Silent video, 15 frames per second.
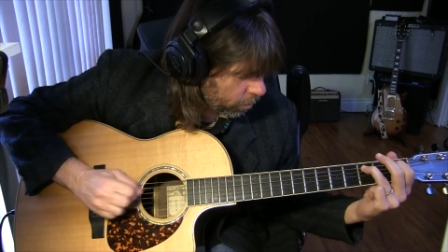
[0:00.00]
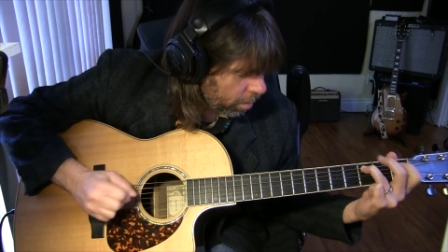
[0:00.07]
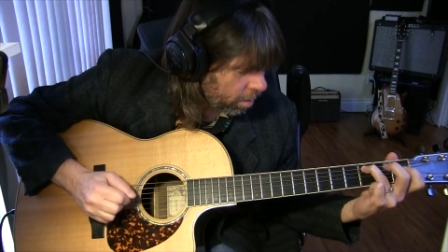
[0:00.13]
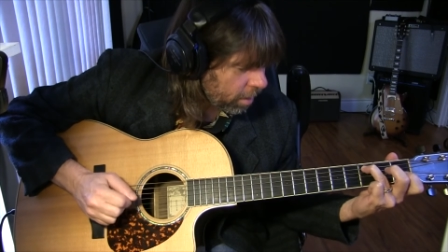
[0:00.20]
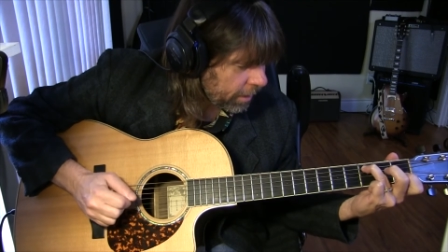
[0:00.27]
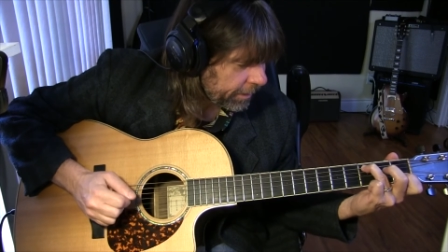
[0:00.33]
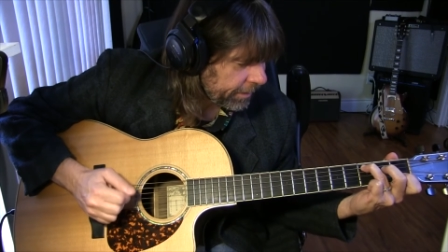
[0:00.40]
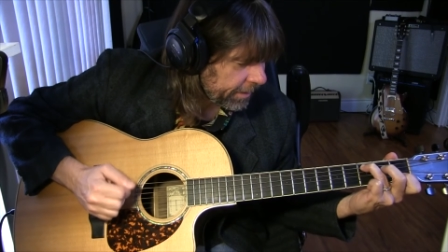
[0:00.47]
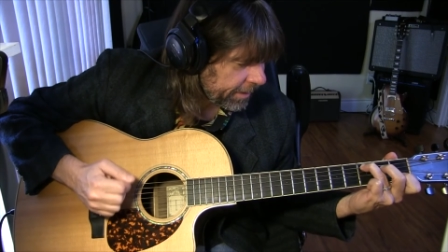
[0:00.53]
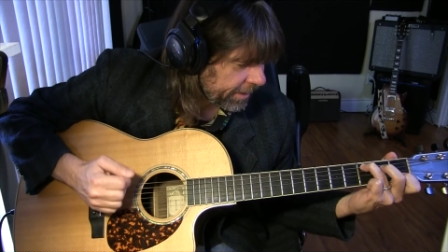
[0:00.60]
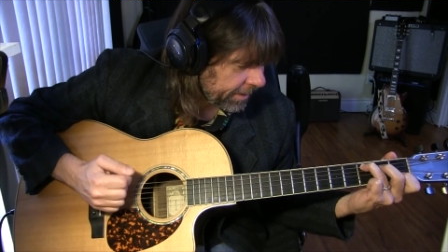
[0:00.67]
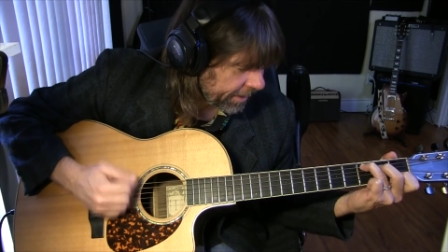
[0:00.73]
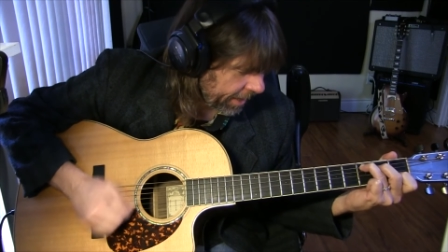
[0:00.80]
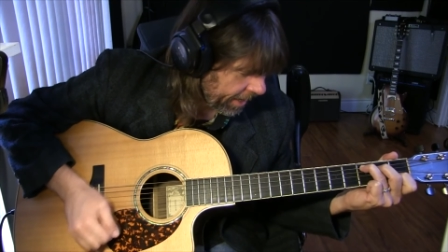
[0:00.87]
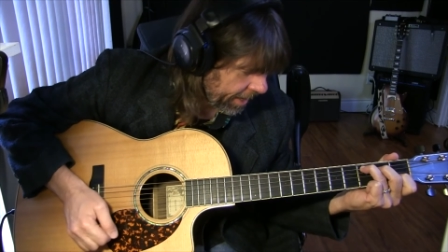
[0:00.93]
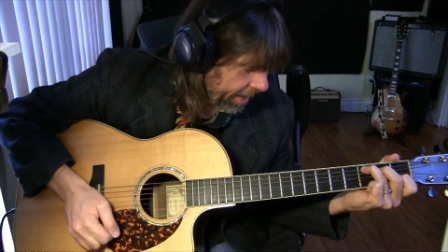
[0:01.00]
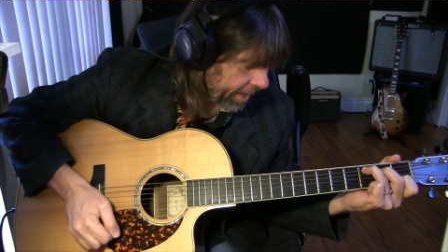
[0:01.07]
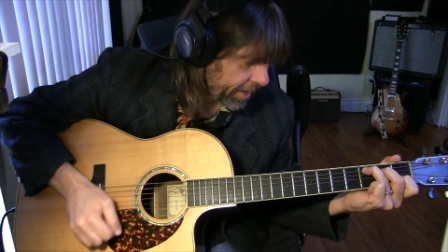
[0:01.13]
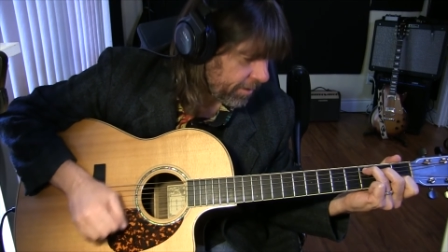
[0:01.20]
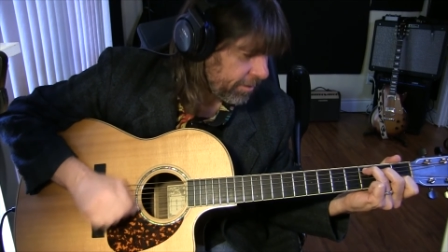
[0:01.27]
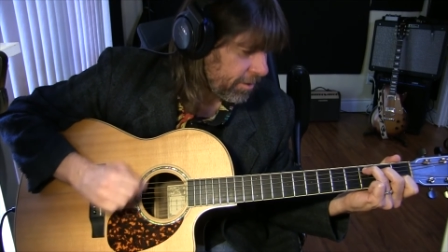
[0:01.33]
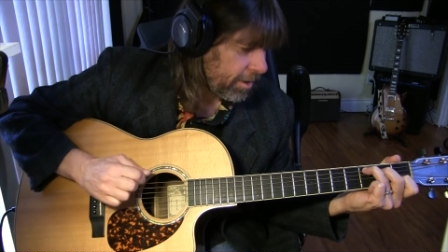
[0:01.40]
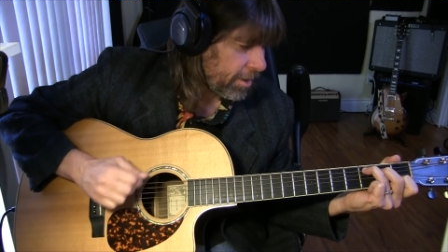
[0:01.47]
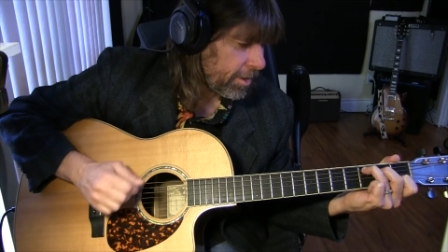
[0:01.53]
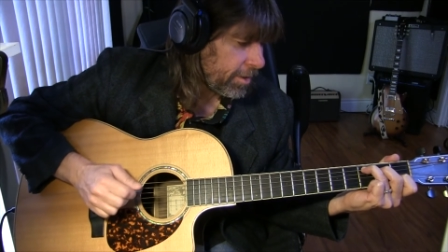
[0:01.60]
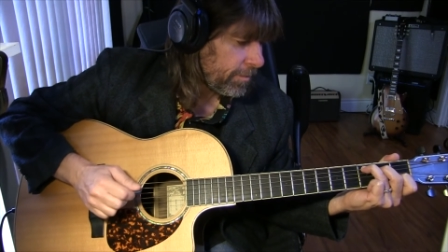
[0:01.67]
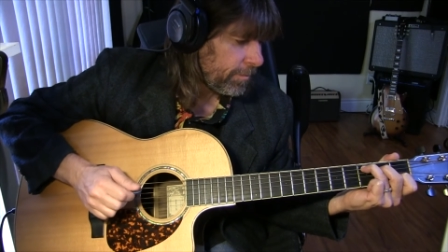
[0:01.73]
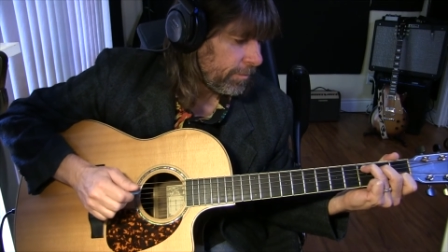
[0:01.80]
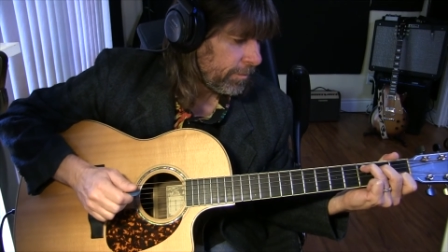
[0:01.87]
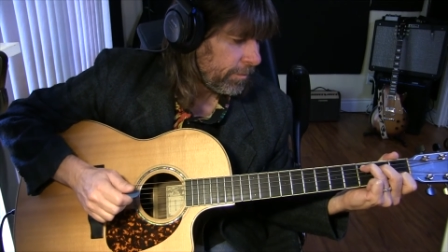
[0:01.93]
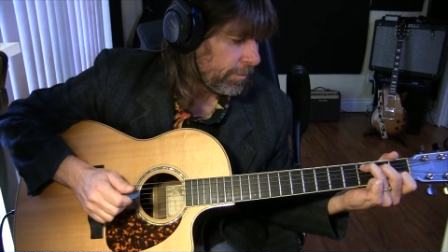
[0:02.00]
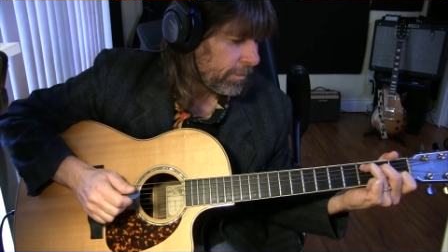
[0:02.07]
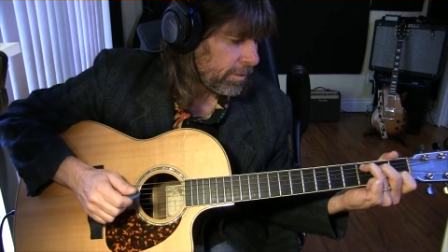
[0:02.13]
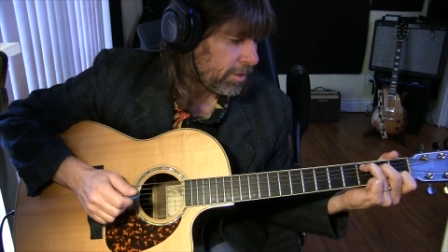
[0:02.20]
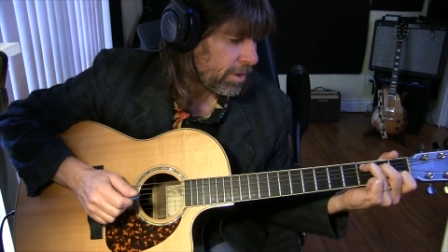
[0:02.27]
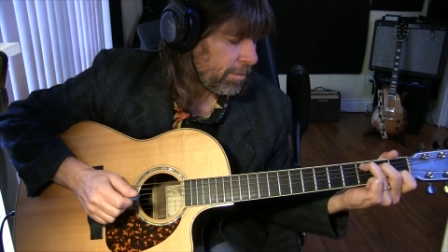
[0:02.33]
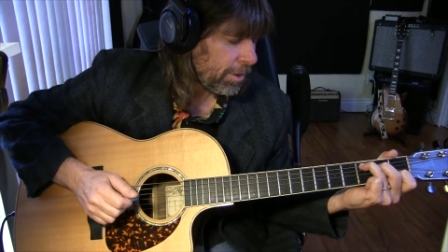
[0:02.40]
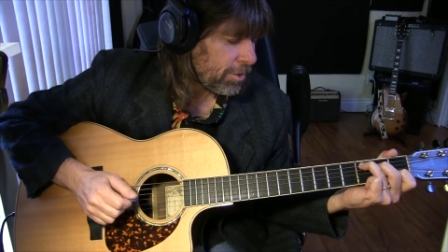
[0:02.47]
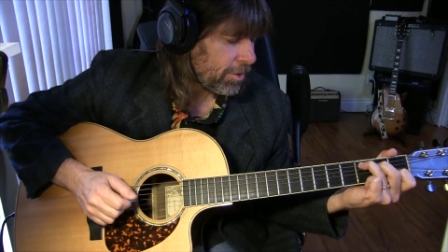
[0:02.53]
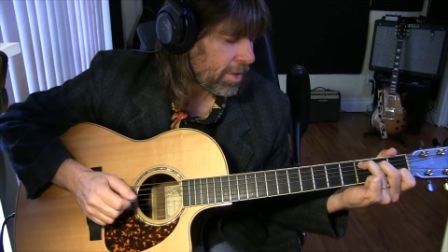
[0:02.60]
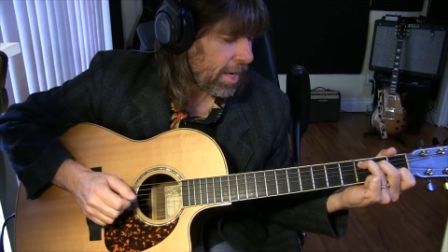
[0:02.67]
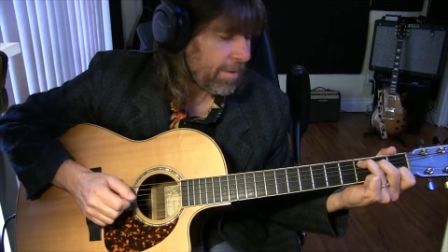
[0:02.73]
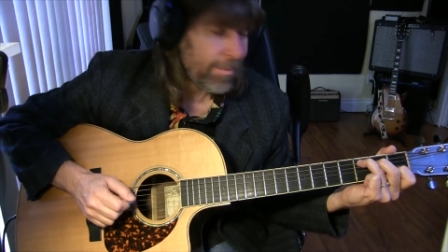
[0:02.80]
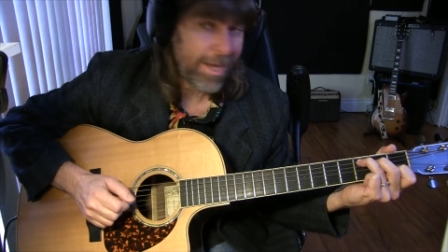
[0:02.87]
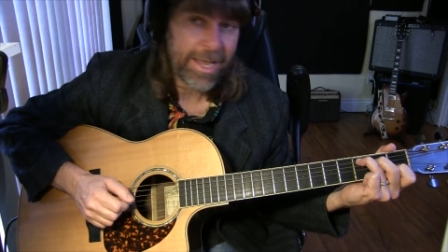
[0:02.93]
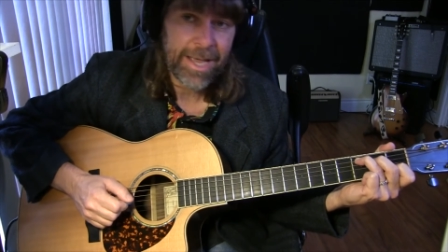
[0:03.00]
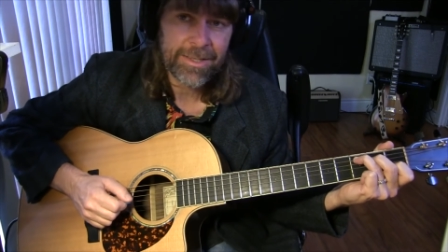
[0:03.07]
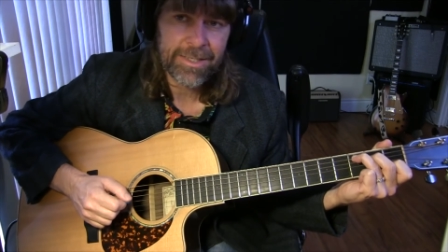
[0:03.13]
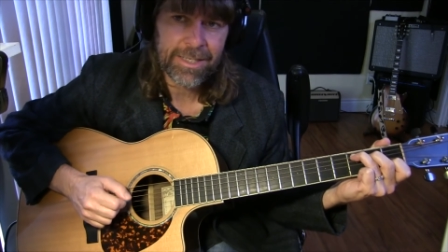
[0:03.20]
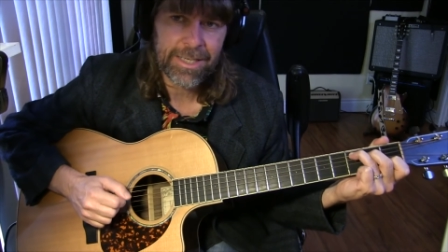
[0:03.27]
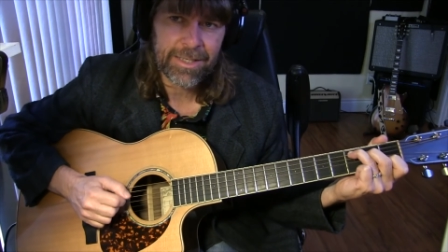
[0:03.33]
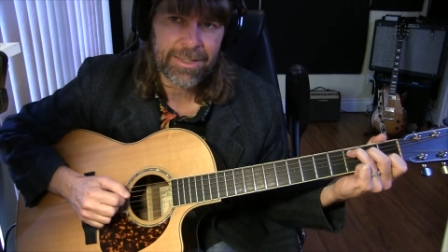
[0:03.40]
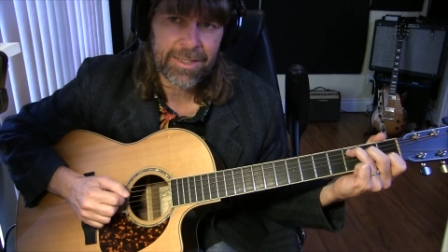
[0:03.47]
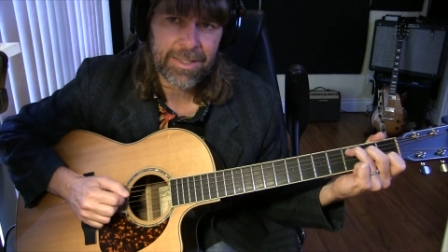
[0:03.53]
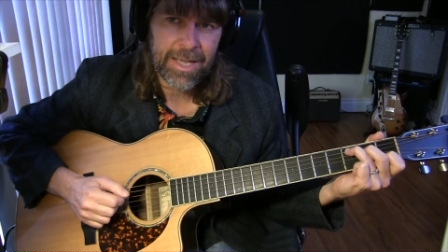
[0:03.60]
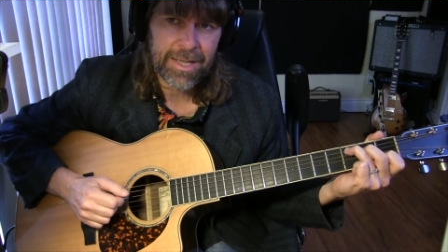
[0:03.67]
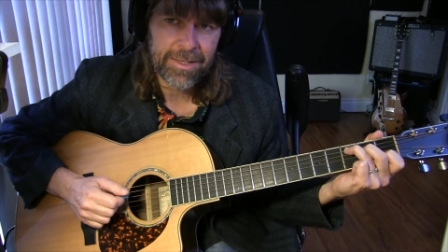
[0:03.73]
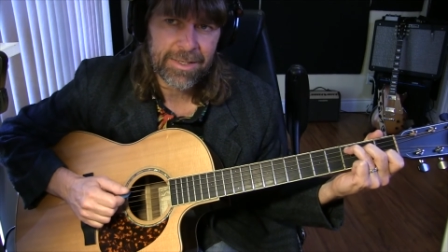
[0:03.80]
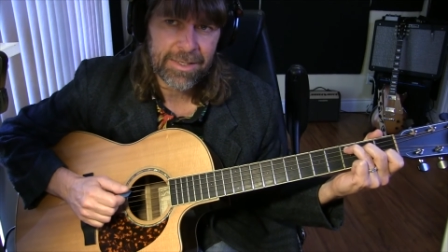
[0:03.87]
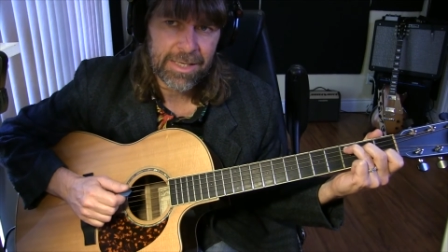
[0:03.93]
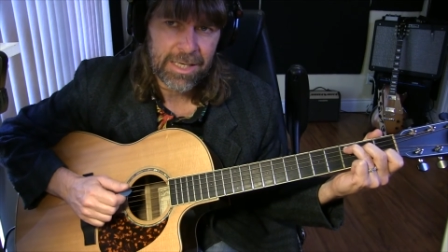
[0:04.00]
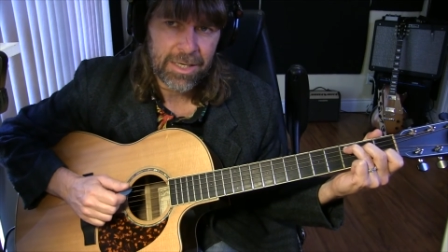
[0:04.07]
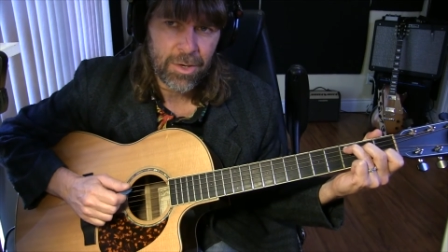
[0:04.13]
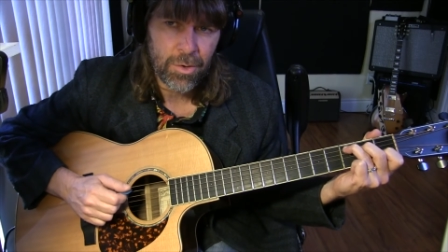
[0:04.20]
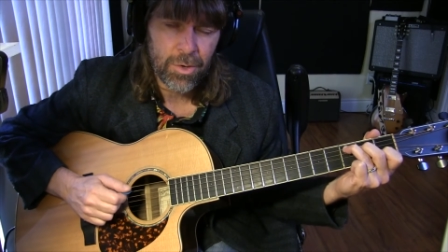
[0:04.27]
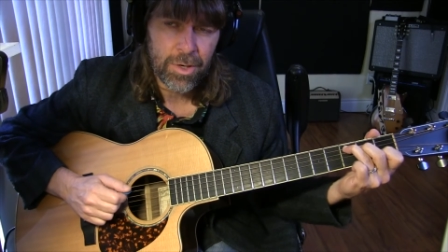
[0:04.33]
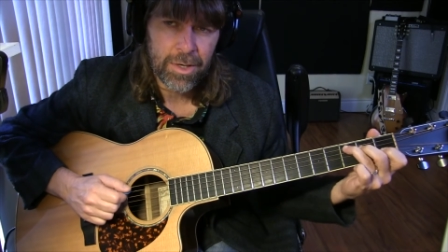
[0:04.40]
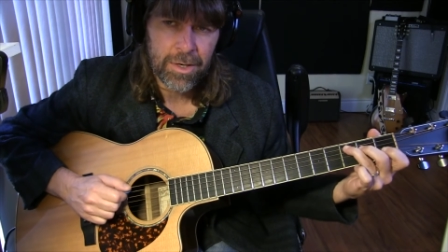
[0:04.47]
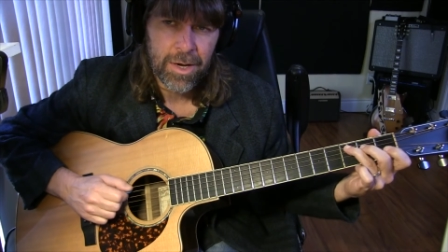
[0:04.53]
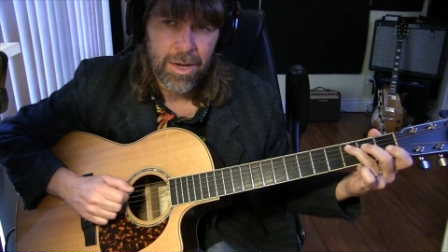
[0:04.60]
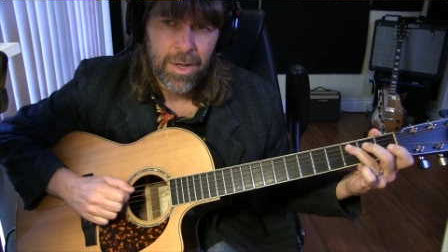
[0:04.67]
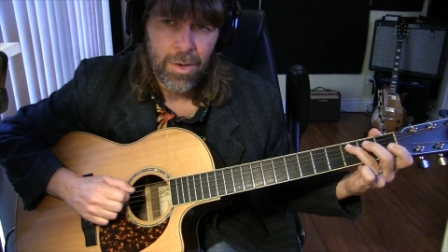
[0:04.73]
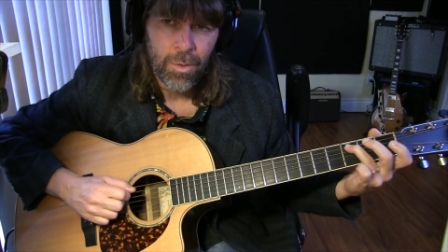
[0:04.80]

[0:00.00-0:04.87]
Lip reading: 1, E and a. See how much time I had to get to that C chord?